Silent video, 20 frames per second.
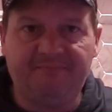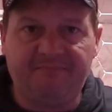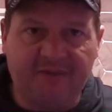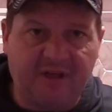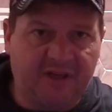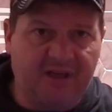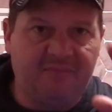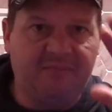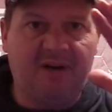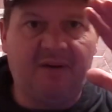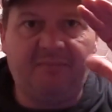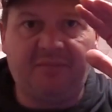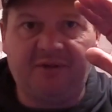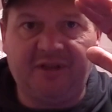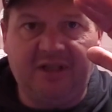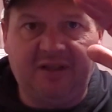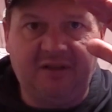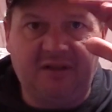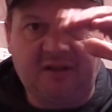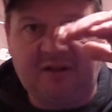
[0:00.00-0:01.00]
come up and
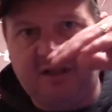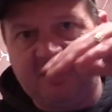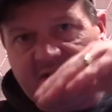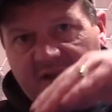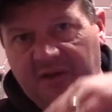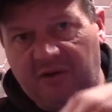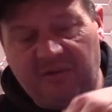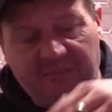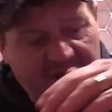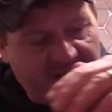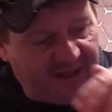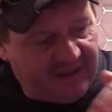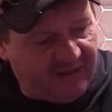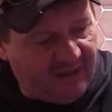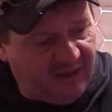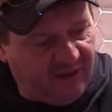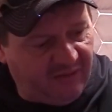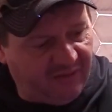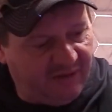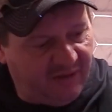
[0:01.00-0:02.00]
they look and they go back
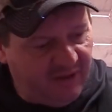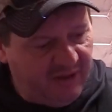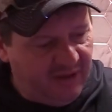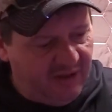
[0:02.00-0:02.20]
down.